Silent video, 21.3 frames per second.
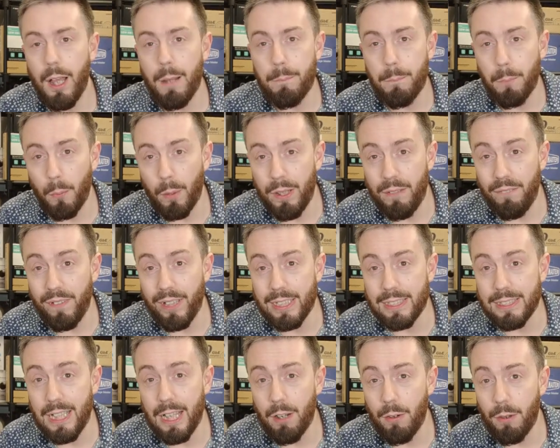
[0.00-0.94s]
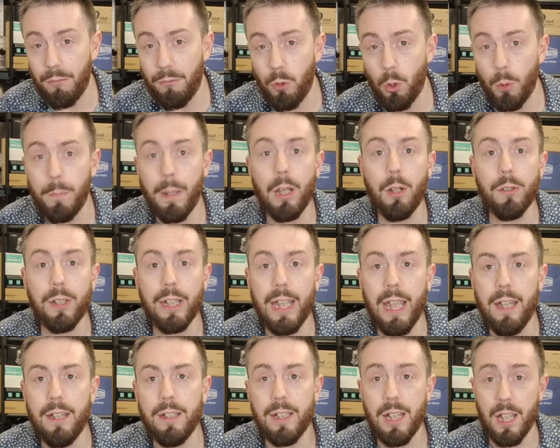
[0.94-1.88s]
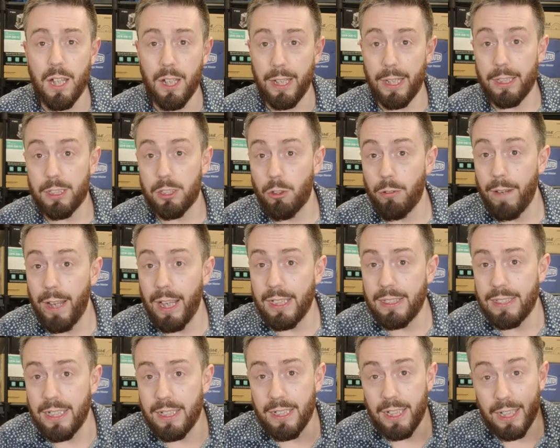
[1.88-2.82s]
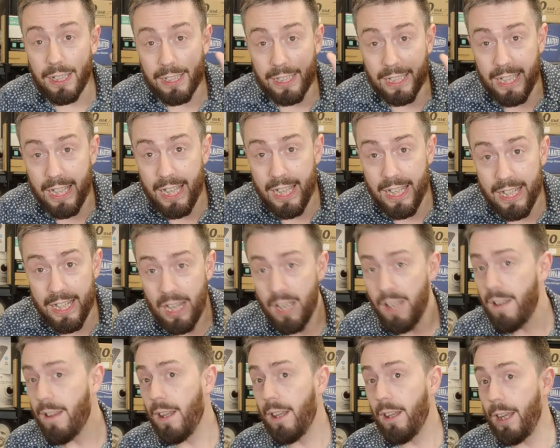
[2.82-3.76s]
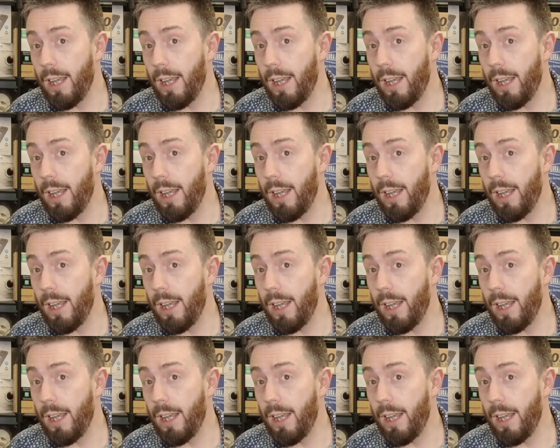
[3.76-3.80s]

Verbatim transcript: uh, prefix there, a format on the end is created, a key